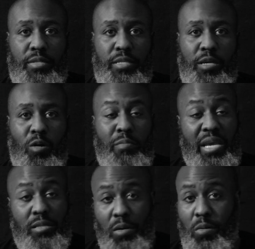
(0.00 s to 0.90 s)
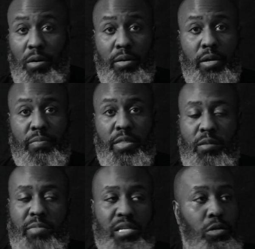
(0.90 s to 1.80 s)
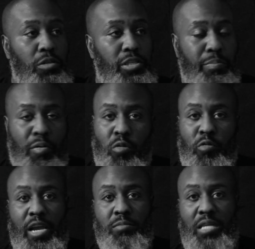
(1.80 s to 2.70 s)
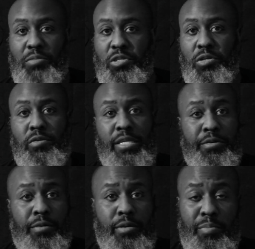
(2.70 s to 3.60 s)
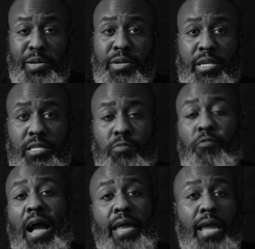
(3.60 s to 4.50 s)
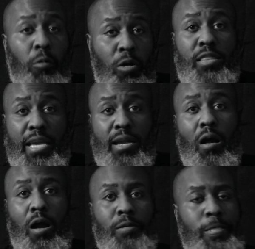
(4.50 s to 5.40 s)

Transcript: Mentor. There are mentorship programs, I'm sure, in your communities. Find out what they are.